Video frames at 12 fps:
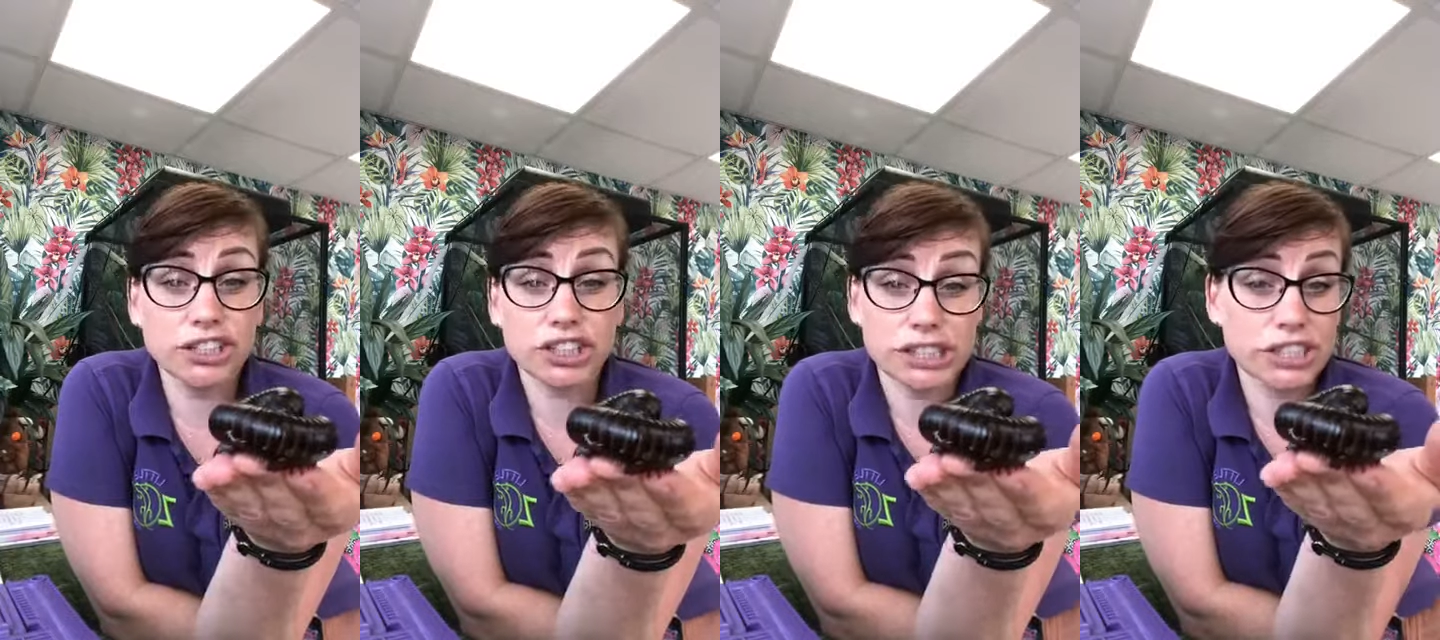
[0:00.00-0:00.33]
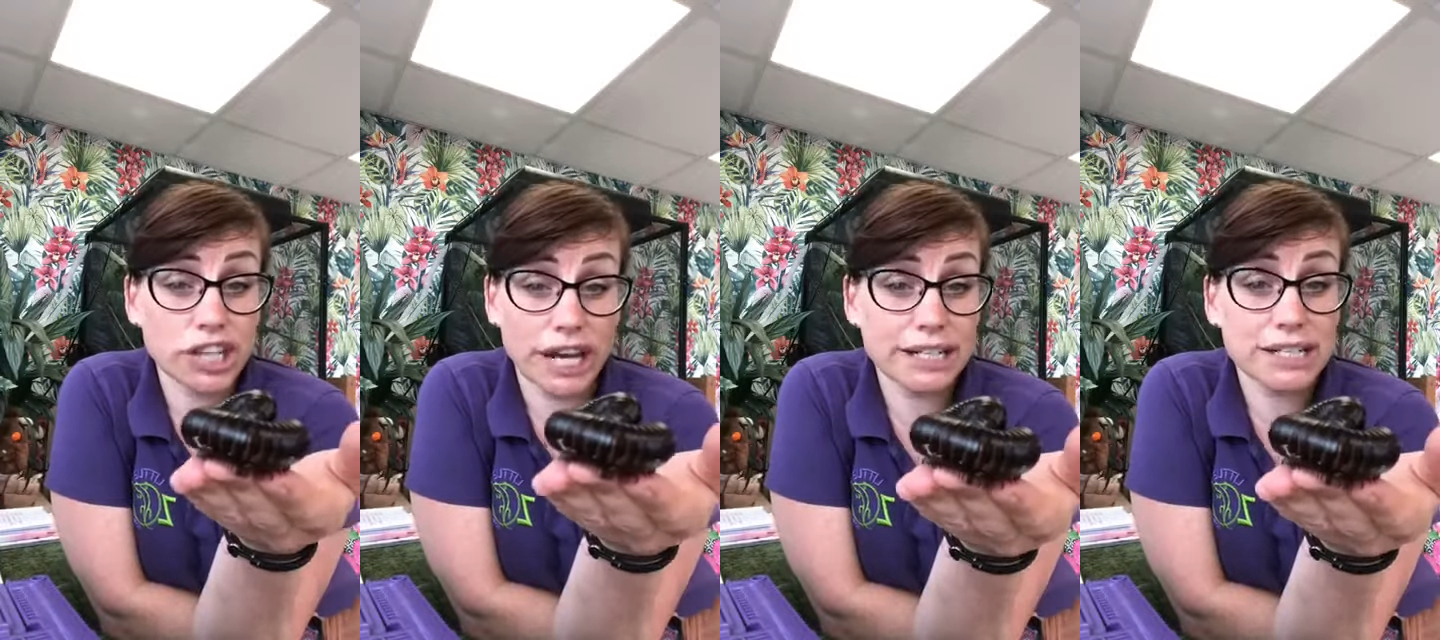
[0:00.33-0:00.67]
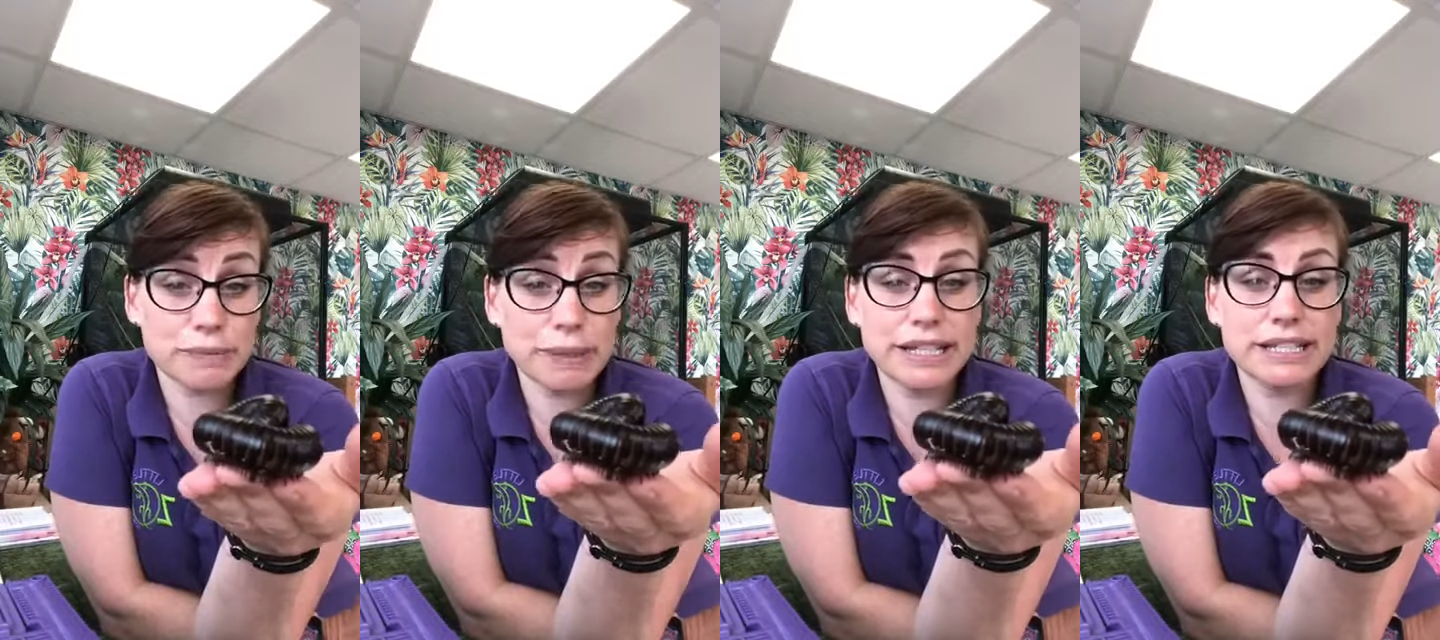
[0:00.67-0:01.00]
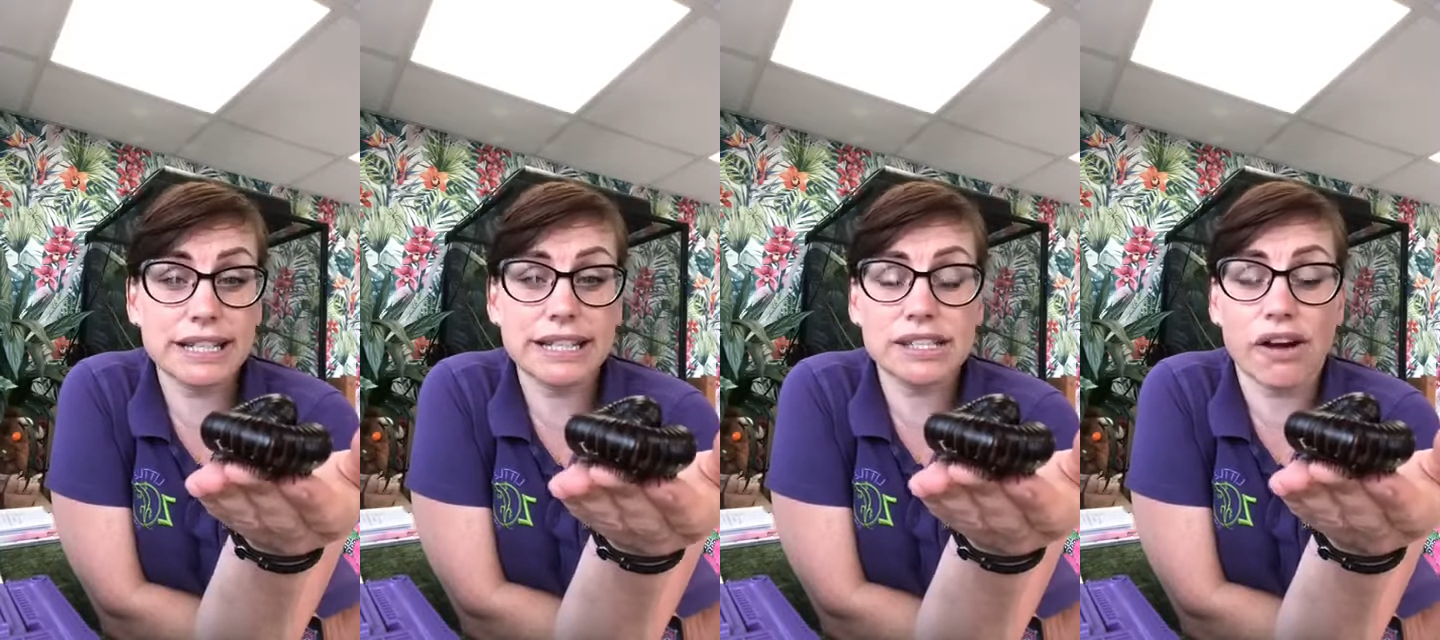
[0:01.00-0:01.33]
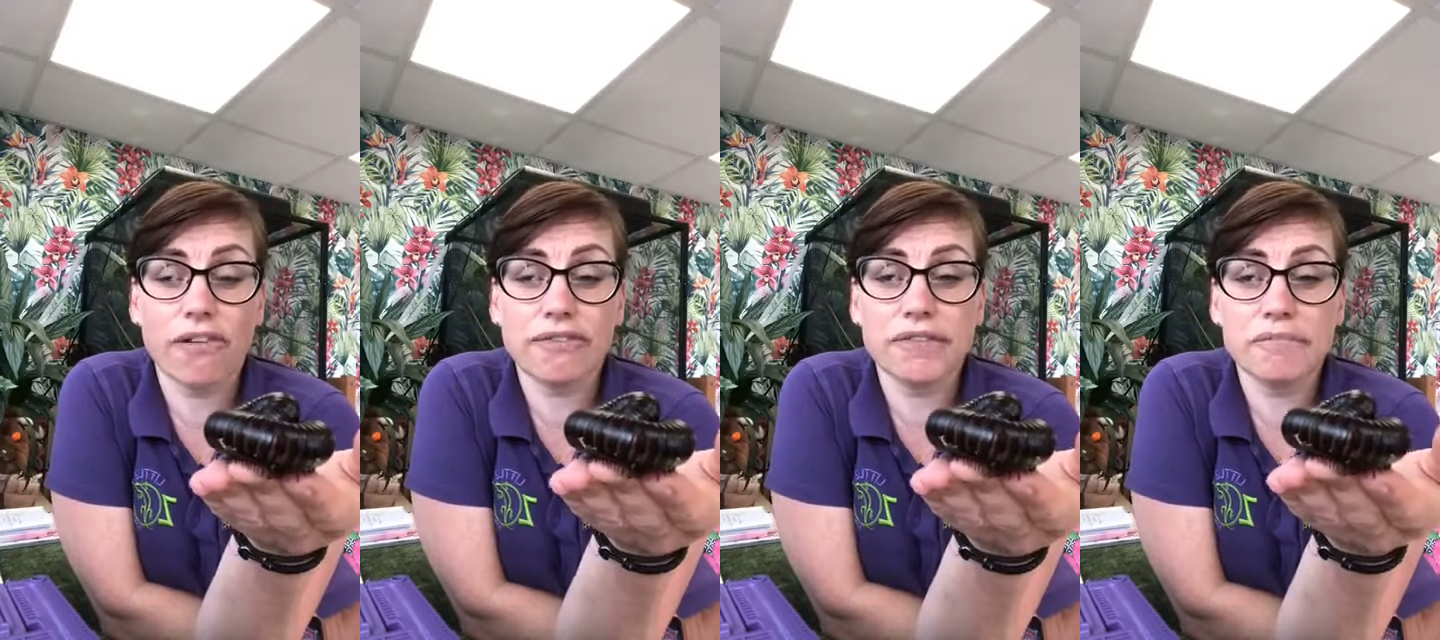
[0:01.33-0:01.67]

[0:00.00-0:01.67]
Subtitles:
She's a giant species of